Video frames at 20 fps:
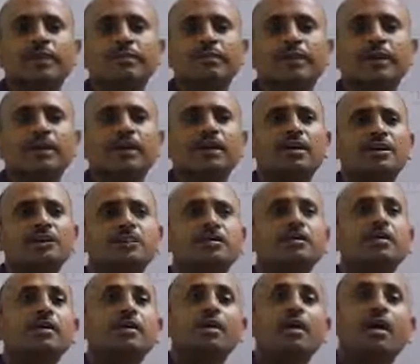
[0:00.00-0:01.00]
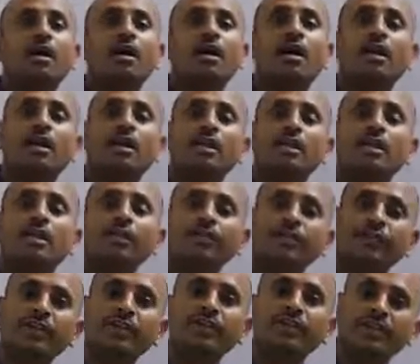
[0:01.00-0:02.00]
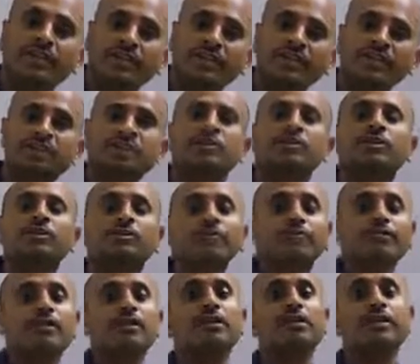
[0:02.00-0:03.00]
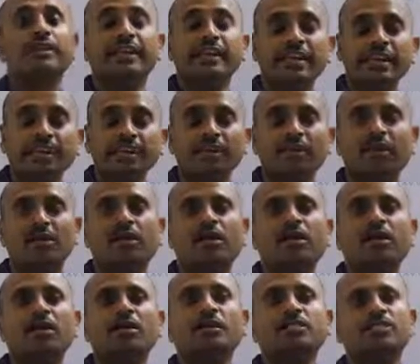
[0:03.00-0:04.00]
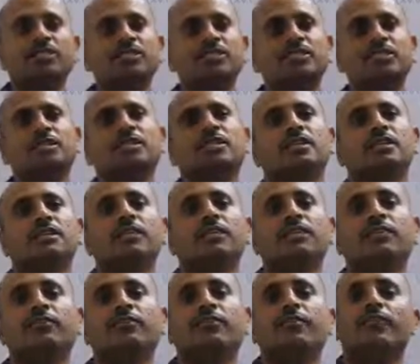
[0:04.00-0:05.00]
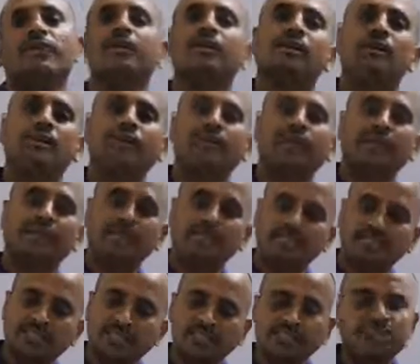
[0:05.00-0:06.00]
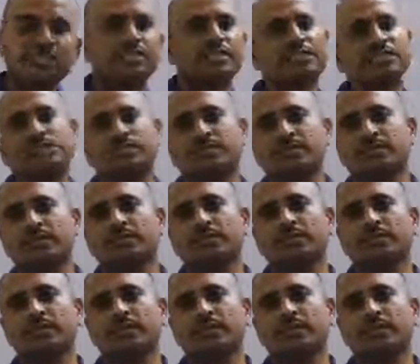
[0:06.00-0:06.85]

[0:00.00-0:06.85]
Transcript: because all living things will need oxygen for existence.